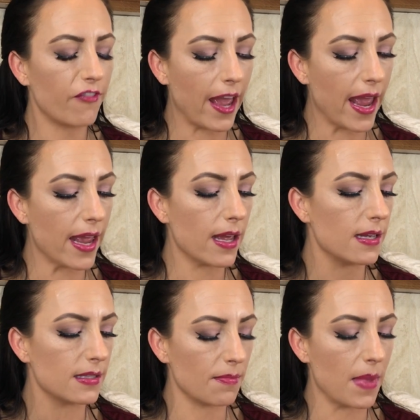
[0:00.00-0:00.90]
Faye
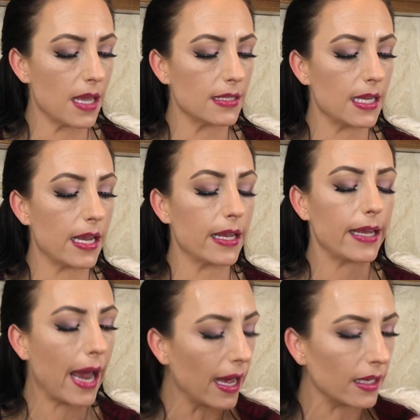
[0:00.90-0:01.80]
is amazing.
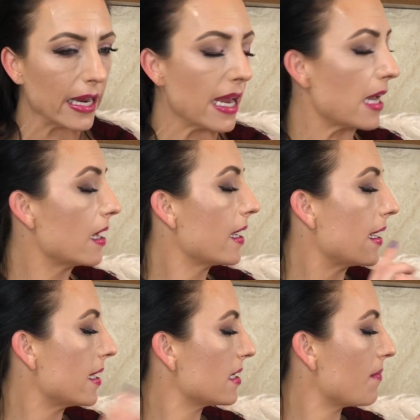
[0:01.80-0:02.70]
Callie
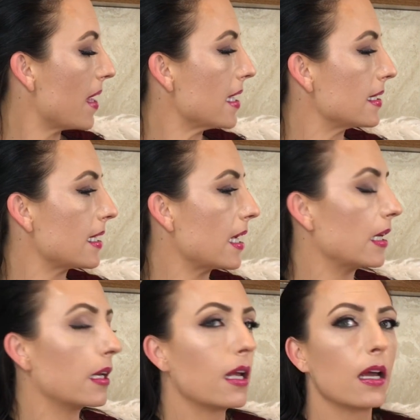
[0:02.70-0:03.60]
is
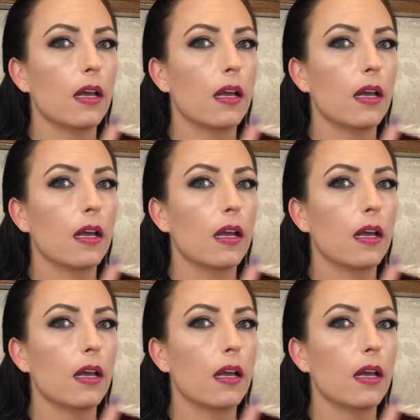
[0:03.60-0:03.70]
amazing.